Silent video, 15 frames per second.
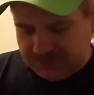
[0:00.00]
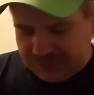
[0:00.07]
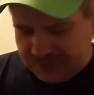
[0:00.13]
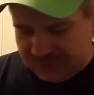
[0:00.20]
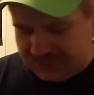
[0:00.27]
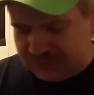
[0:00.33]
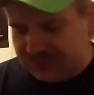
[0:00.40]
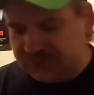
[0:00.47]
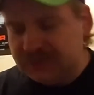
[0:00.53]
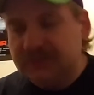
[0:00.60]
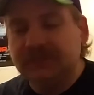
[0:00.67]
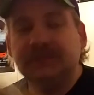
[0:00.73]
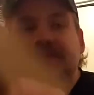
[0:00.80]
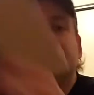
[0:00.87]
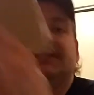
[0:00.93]
got some,
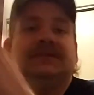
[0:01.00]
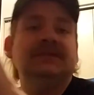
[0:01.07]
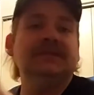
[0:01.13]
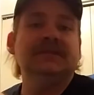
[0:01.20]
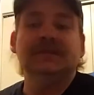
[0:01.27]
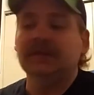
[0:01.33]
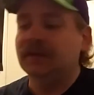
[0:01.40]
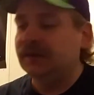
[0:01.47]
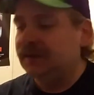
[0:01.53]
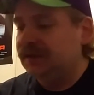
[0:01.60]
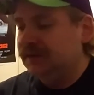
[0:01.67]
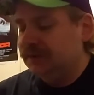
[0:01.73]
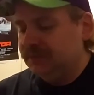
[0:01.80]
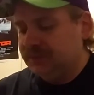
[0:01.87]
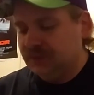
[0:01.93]

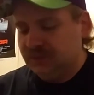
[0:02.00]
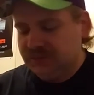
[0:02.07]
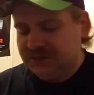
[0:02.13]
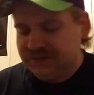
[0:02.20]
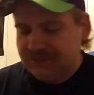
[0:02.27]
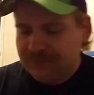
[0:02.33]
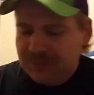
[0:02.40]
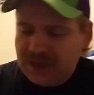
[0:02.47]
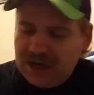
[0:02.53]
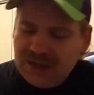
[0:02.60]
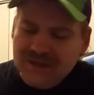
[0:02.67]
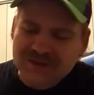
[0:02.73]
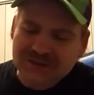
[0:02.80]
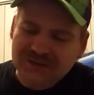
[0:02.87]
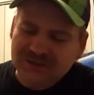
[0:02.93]
don't need the
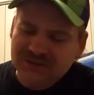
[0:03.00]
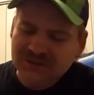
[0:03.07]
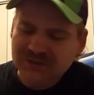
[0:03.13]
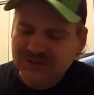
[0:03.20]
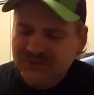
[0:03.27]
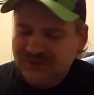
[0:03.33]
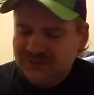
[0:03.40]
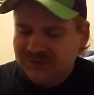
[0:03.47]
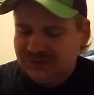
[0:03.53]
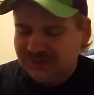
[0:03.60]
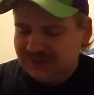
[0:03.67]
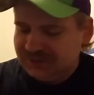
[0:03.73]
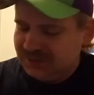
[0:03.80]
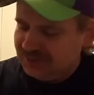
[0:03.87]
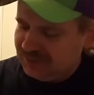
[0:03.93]
box,
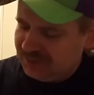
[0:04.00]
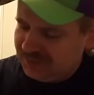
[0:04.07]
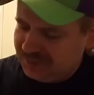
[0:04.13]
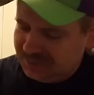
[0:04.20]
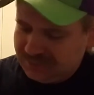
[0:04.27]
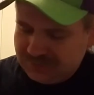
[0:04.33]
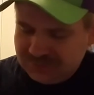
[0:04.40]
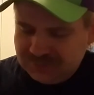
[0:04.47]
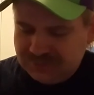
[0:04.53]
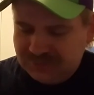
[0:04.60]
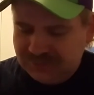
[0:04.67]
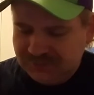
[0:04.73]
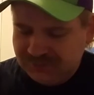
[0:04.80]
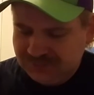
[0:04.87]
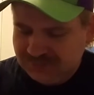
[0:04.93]
and
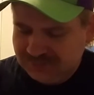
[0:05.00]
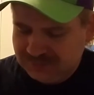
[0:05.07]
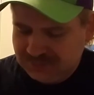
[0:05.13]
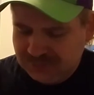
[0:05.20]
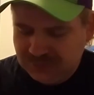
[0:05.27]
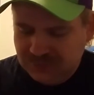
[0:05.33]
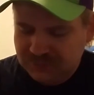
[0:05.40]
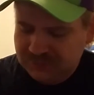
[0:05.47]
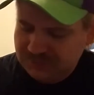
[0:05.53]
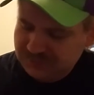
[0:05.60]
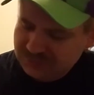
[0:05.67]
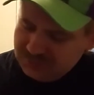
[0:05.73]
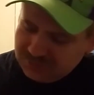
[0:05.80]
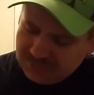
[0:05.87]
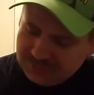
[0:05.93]
awesome
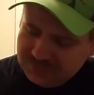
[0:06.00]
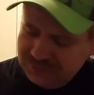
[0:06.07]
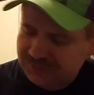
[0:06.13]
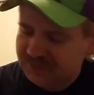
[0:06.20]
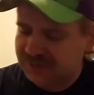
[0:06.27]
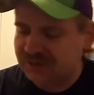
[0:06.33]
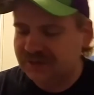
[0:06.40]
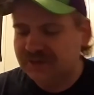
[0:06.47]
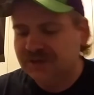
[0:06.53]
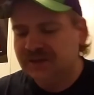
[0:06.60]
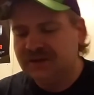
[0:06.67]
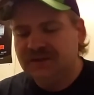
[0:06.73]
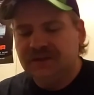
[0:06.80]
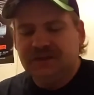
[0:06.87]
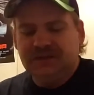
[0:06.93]
stuff here.
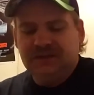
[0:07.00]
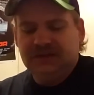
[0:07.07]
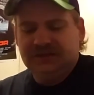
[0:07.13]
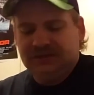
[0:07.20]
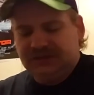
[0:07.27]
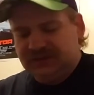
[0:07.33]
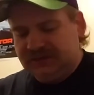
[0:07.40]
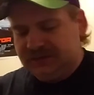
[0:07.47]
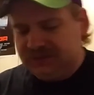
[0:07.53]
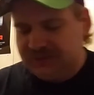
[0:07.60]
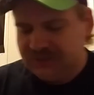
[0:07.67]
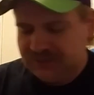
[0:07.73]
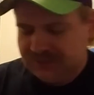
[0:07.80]
Let's see,